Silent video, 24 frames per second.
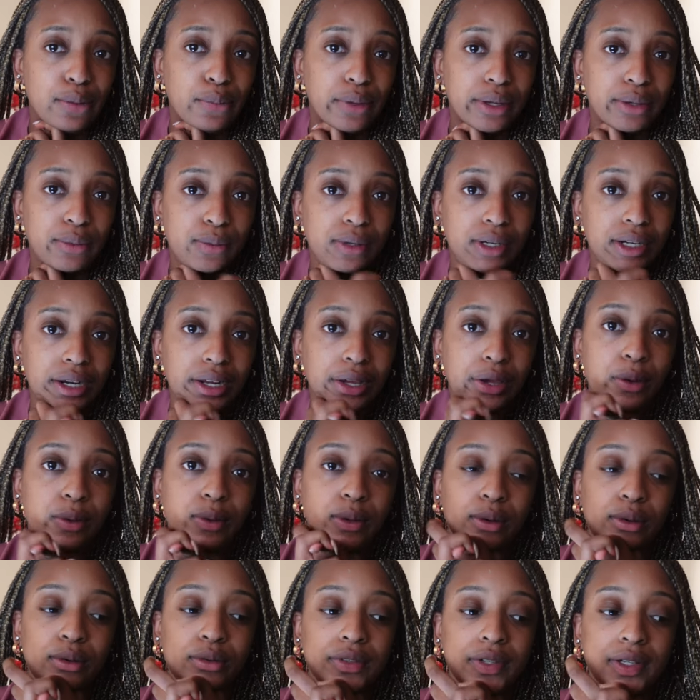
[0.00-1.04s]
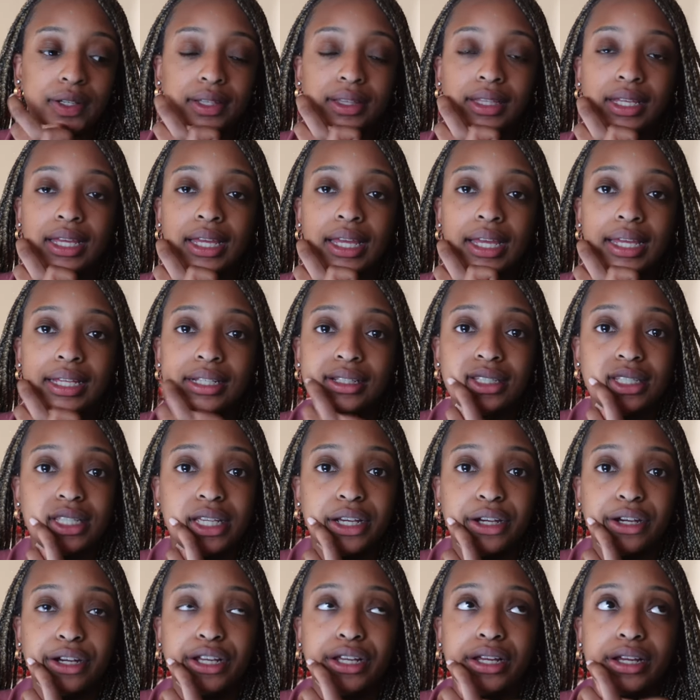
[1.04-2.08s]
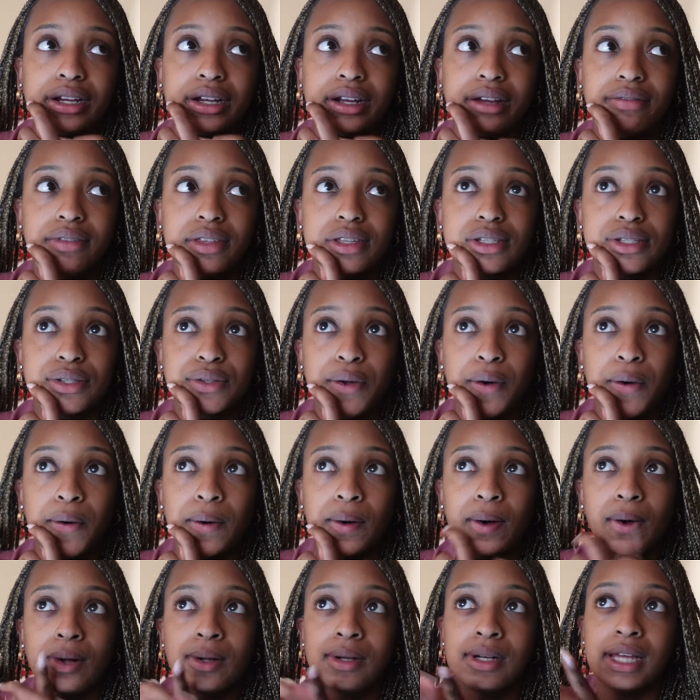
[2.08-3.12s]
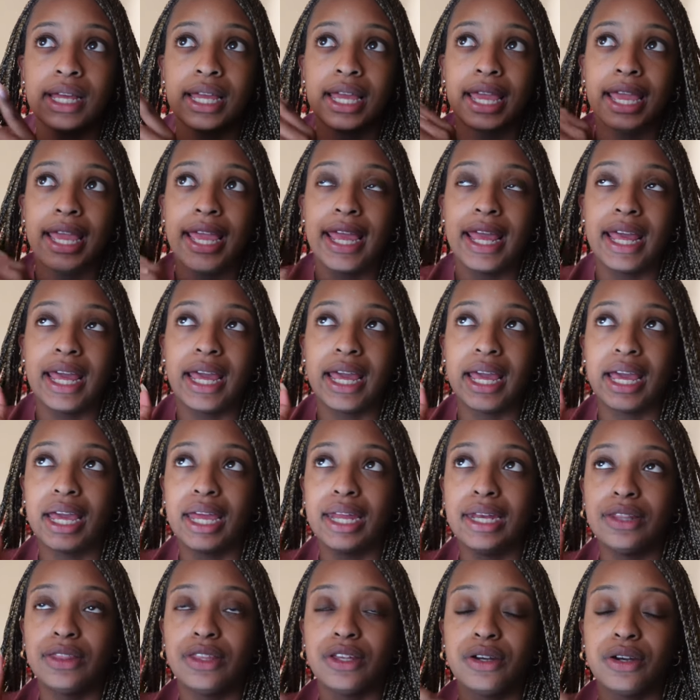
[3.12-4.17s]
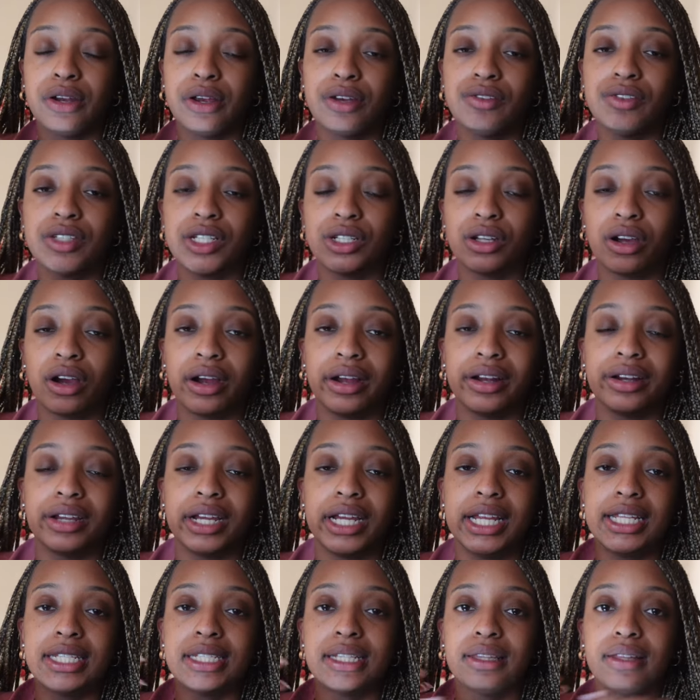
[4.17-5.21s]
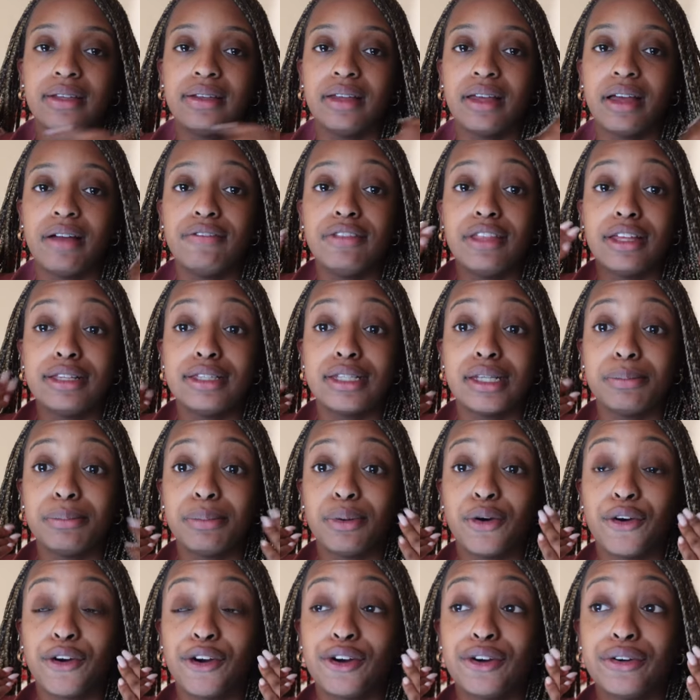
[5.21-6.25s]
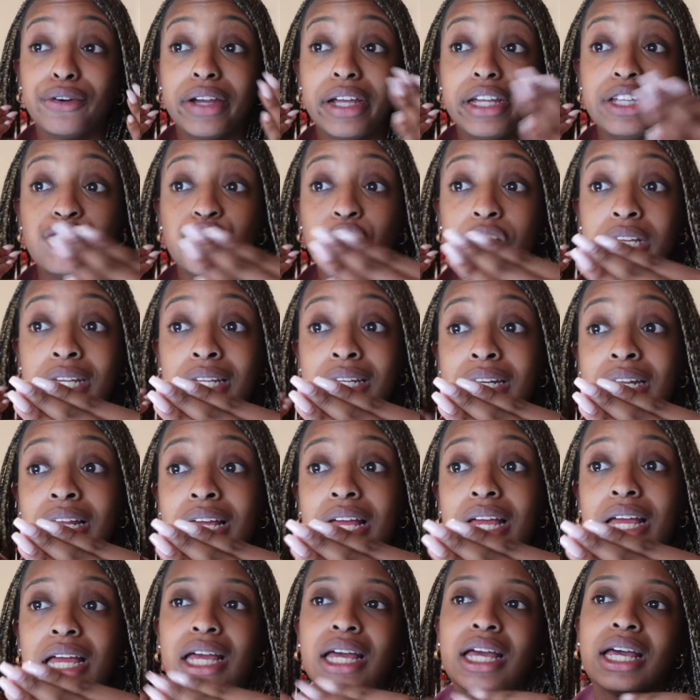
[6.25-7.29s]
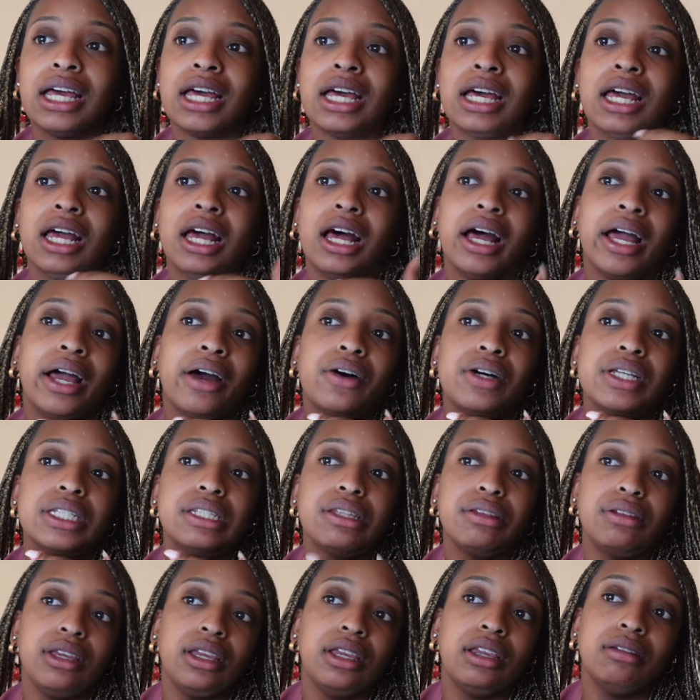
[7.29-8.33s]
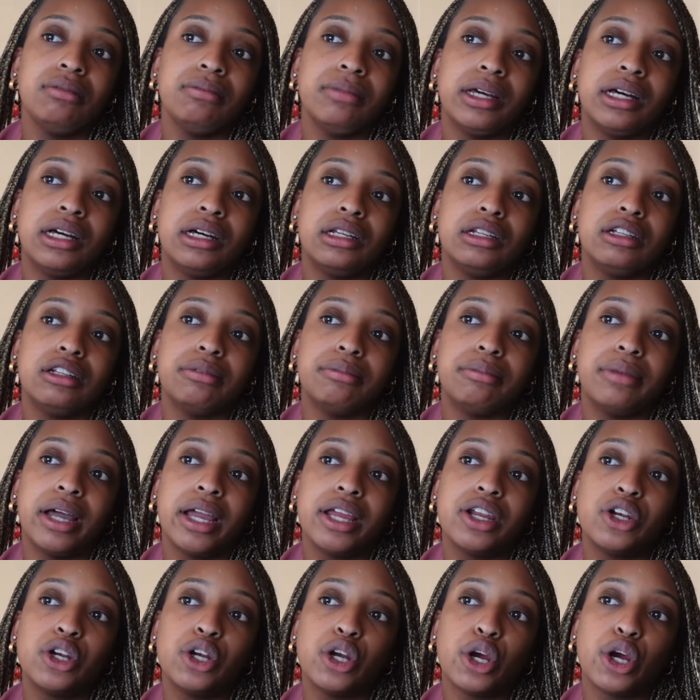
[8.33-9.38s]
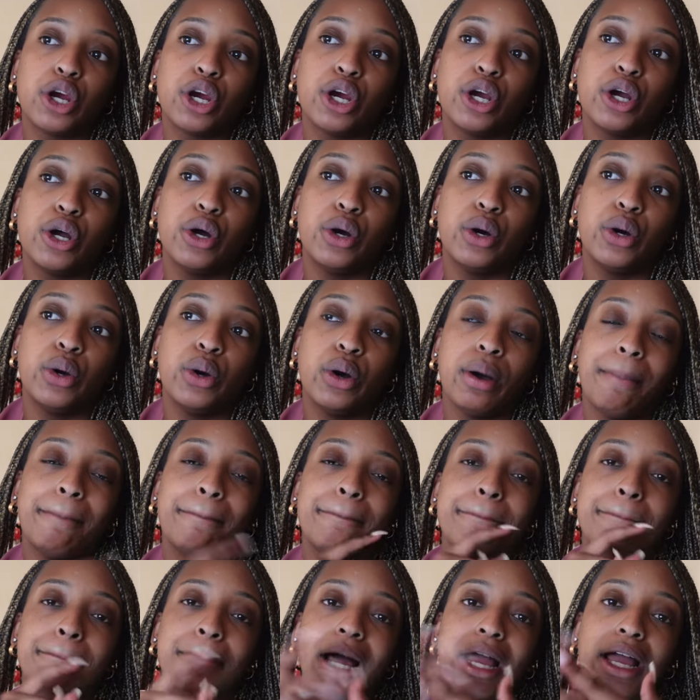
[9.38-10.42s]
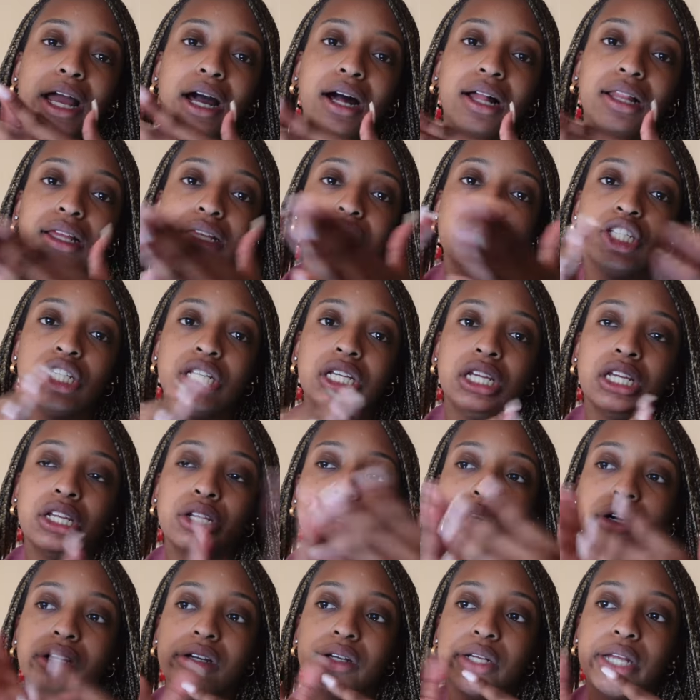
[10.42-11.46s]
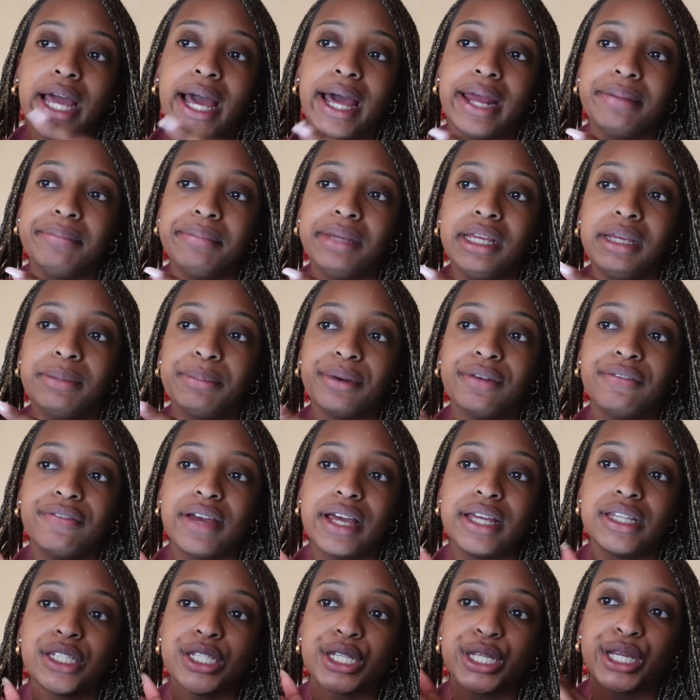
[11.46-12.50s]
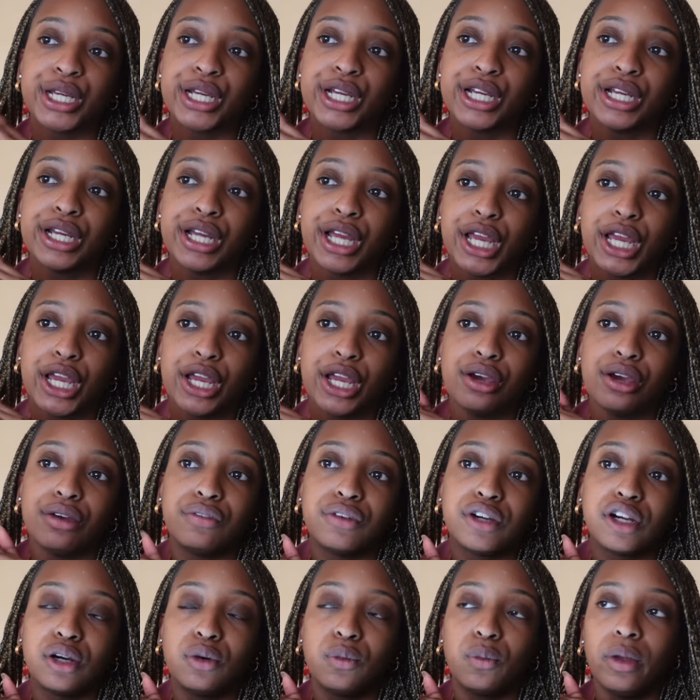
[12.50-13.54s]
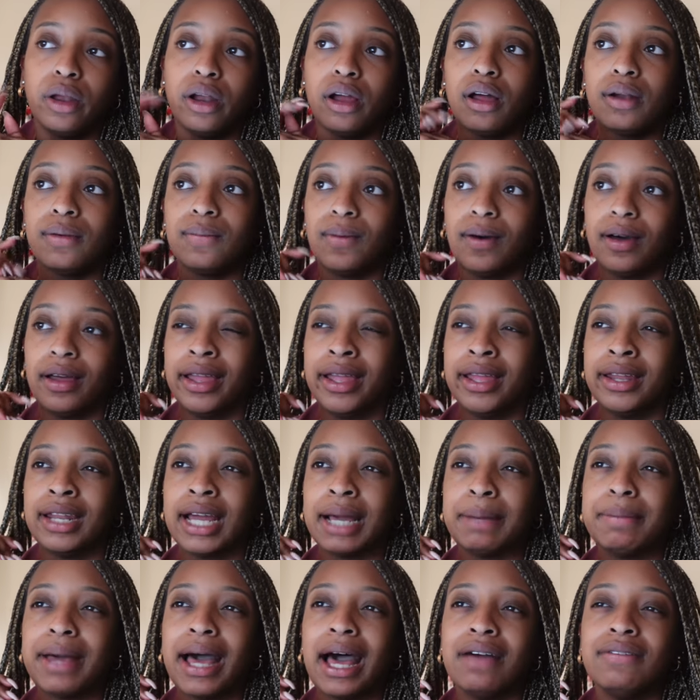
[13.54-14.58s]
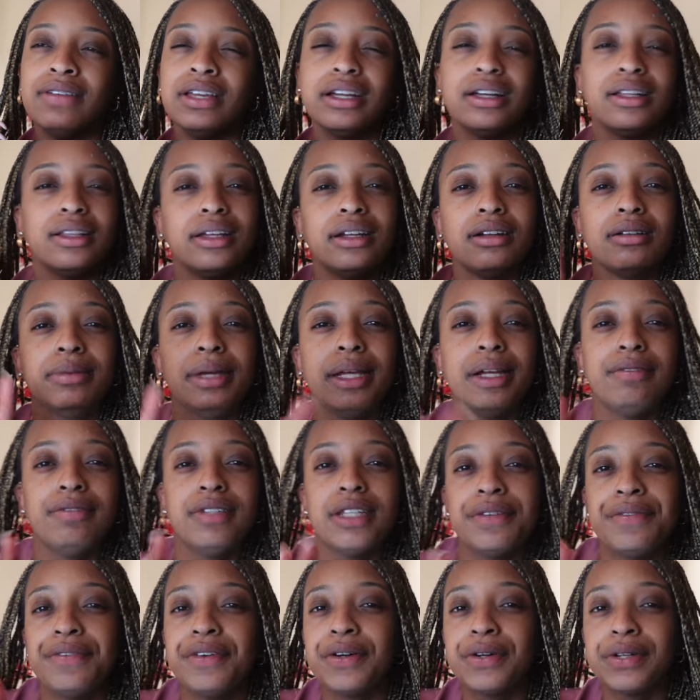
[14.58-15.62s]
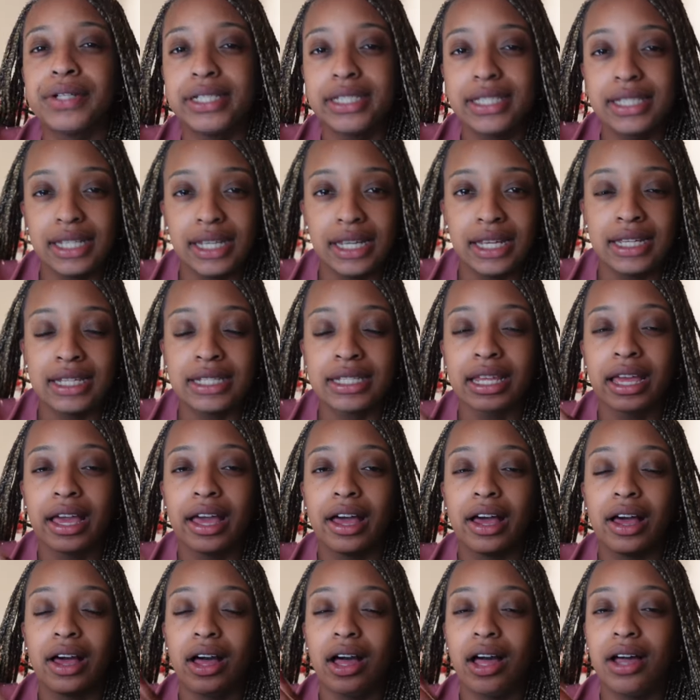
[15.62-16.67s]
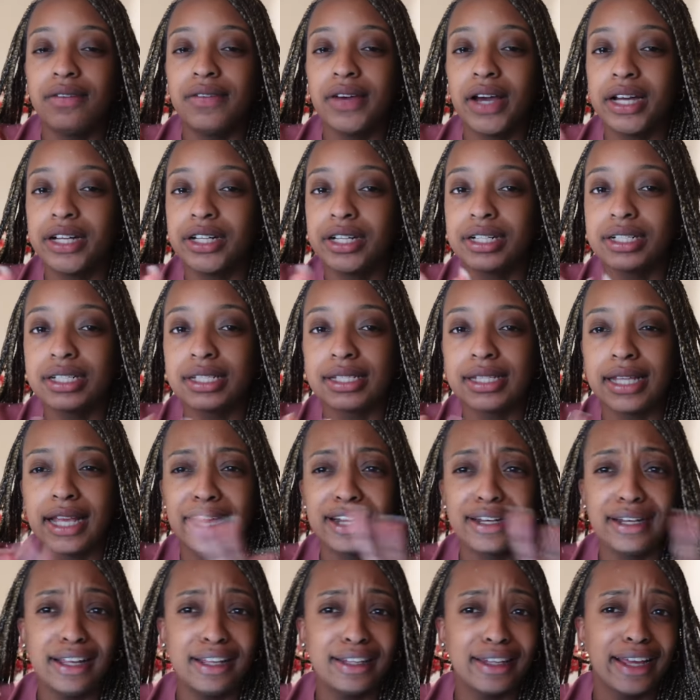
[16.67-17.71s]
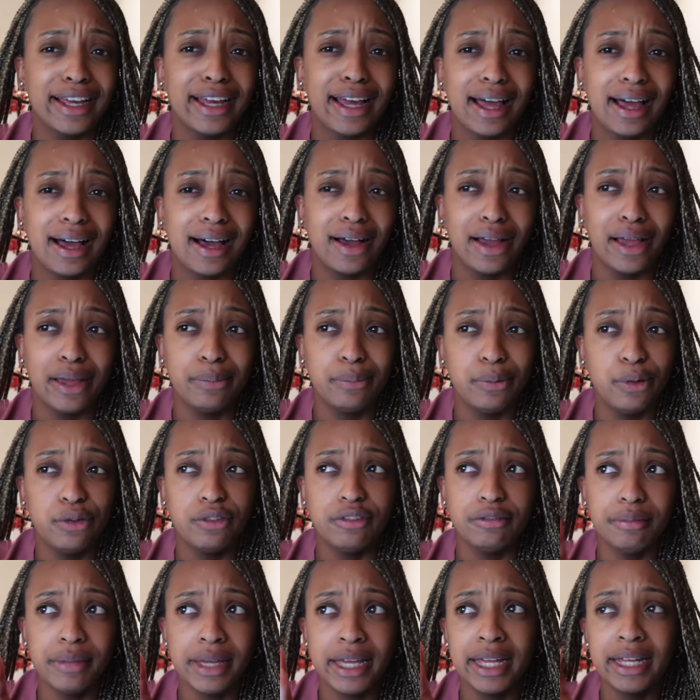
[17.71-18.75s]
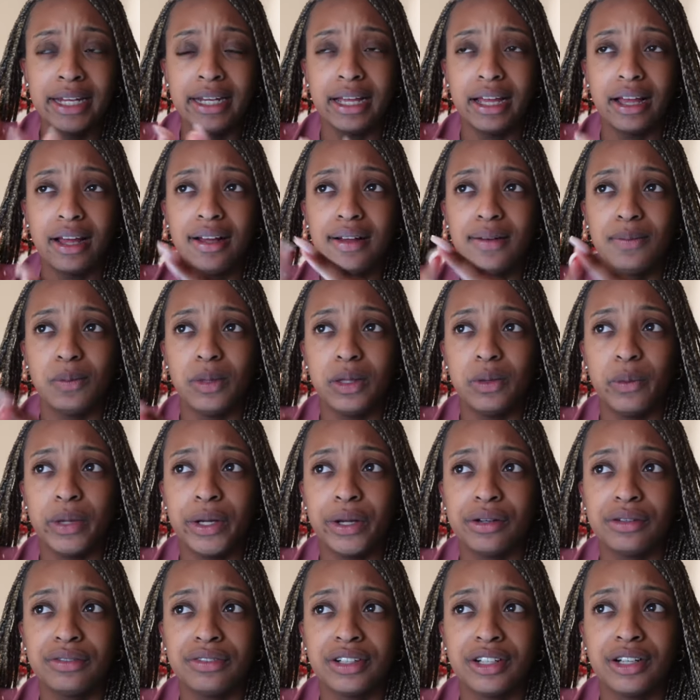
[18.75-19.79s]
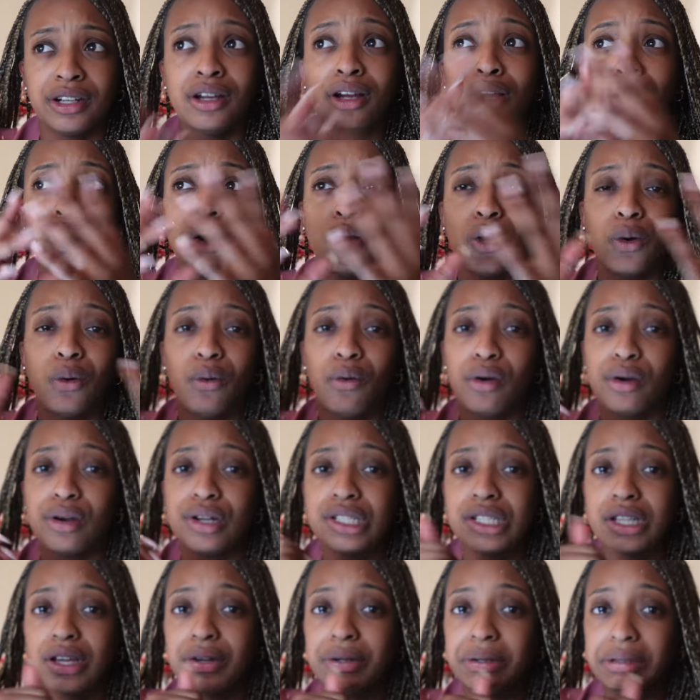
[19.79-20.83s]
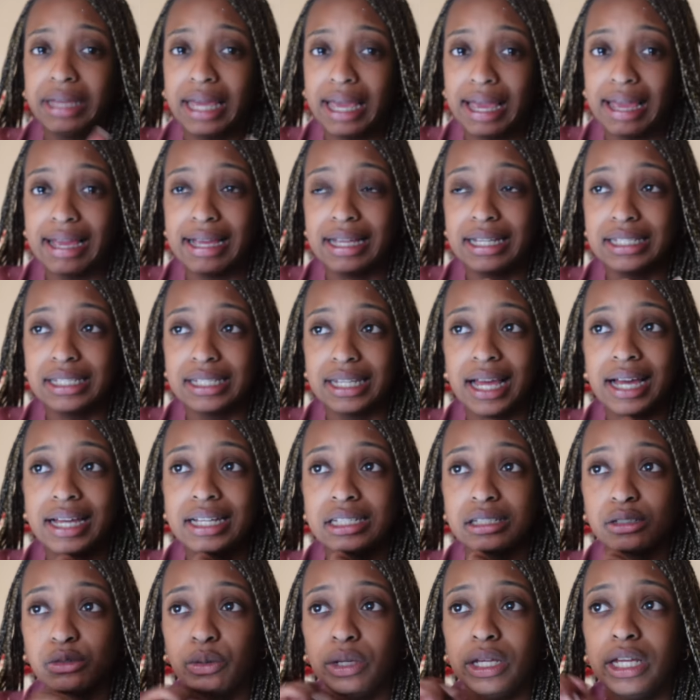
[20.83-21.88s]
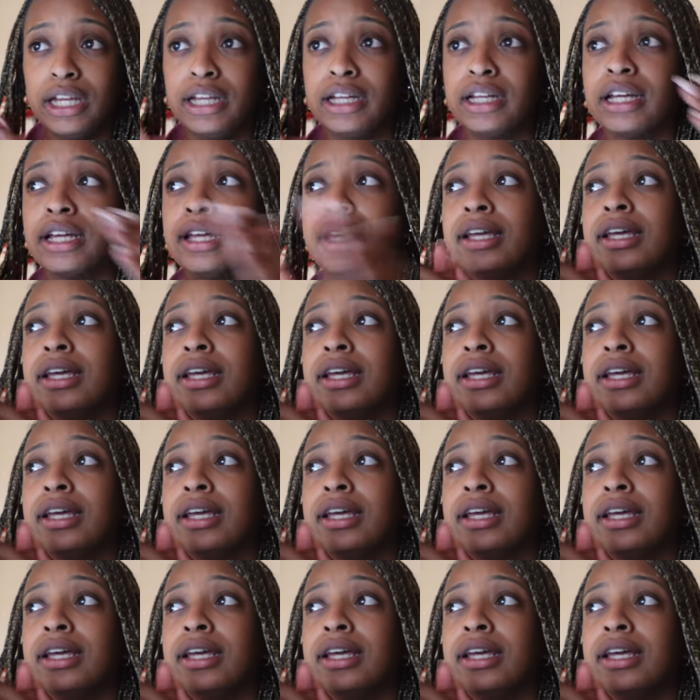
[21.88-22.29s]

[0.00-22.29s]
would want to go over the interior of the skull and the nerves and arteries of the temporal region. I also emailed my neuroanatomy professor for a one-on-one. I'm having a little bit of difficulties of understanding like eye movement. We went over horizontal gaze last week,